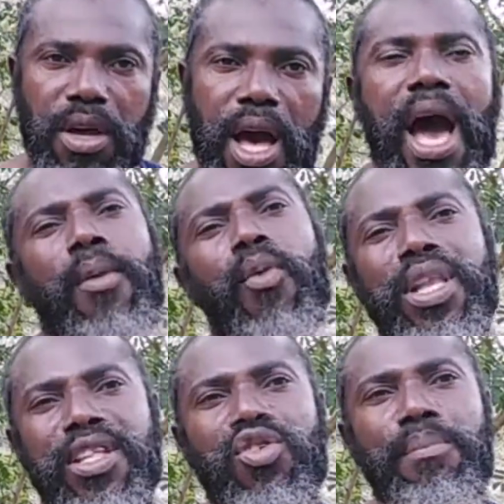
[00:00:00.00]
I'm
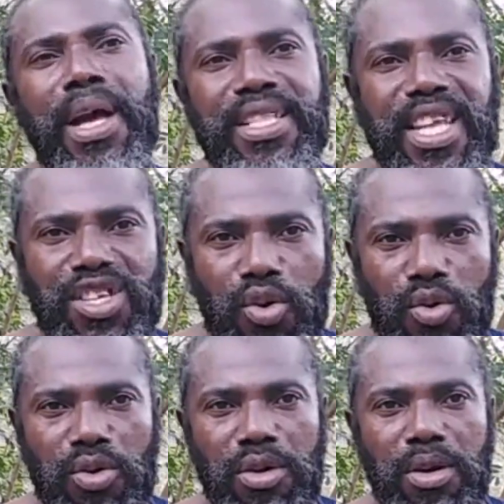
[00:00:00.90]
willing to mentor
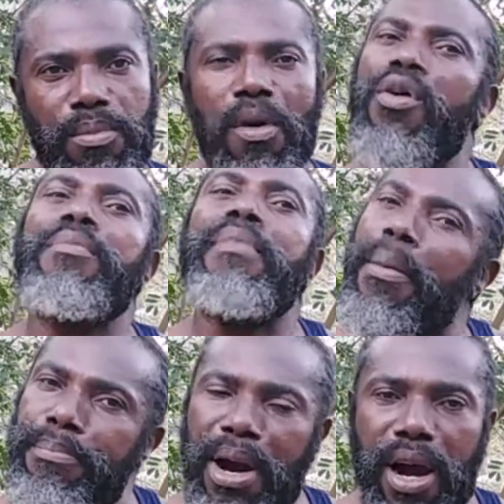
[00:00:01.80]
you. But
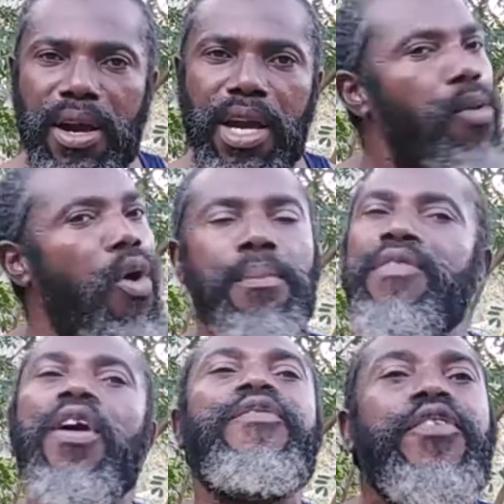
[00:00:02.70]
remember, it won't
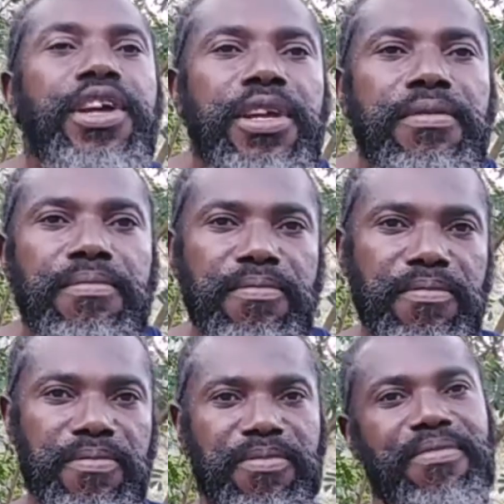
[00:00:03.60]
be for free.
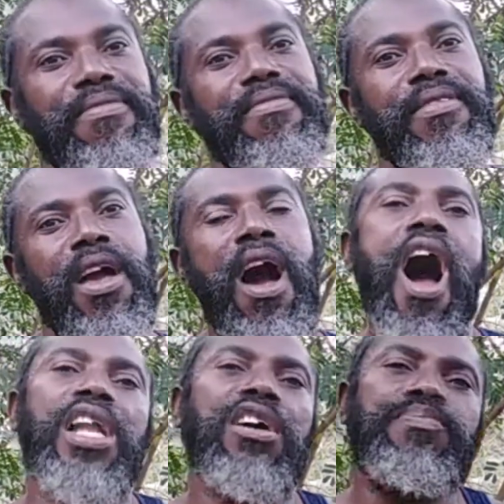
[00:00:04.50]

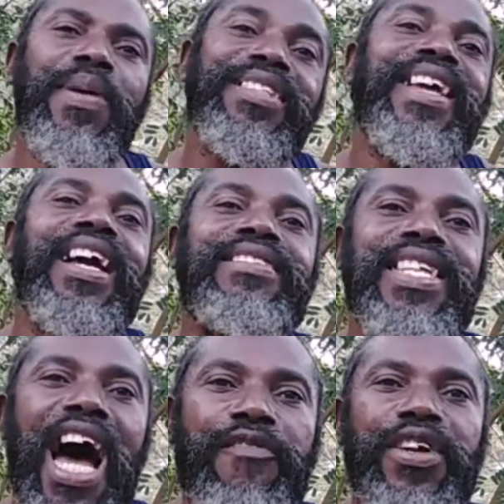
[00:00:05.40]
All those spend tithes and
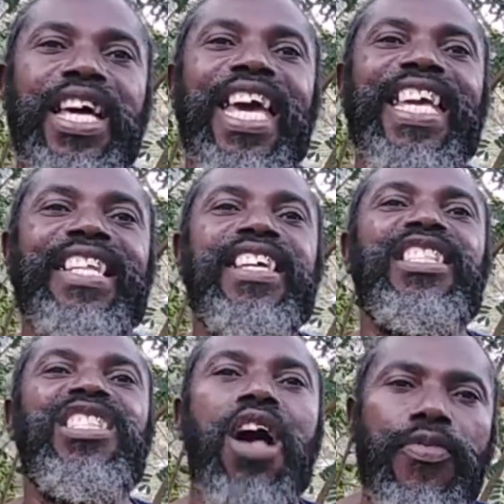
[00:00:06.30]
offering and I ain't
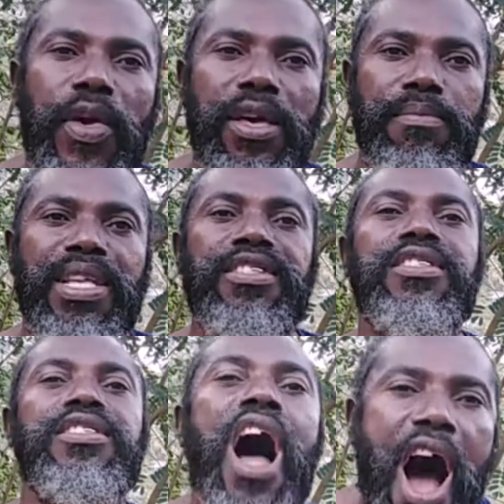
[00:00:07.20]
getting nothing, been
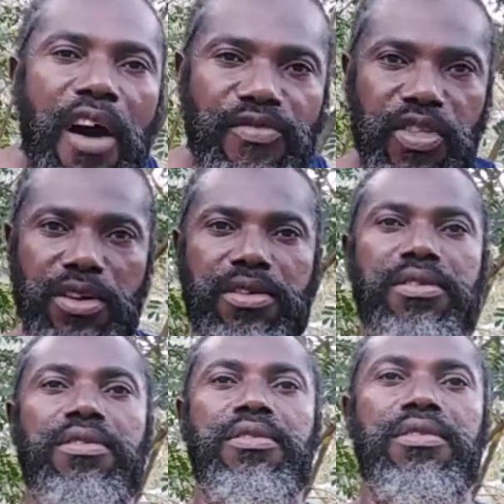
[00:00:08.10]
starved.
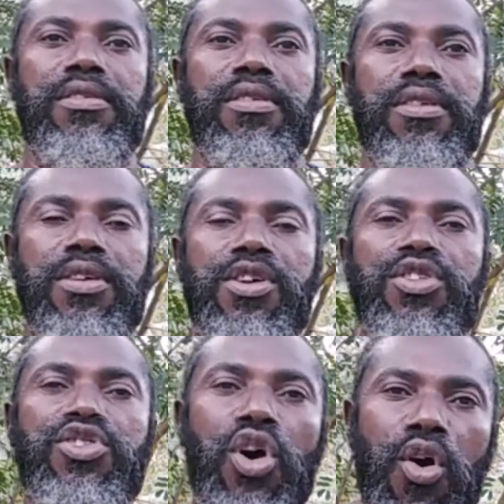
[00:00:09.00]

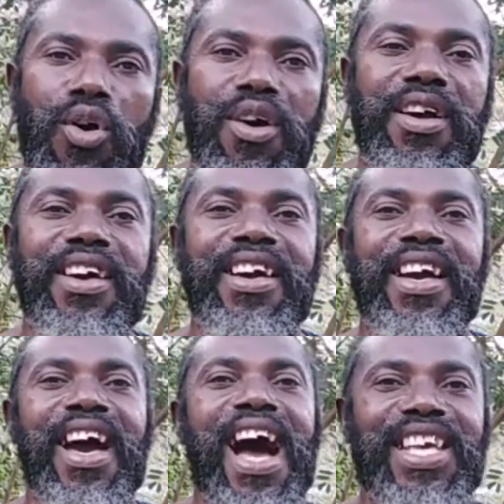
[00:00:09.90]
So,
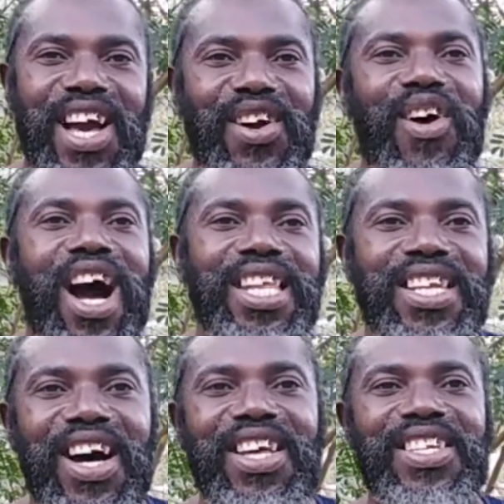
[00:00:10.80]
I can go on
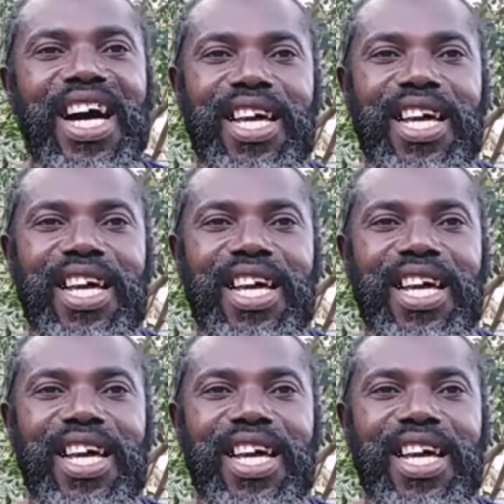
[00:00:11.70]
and on and on.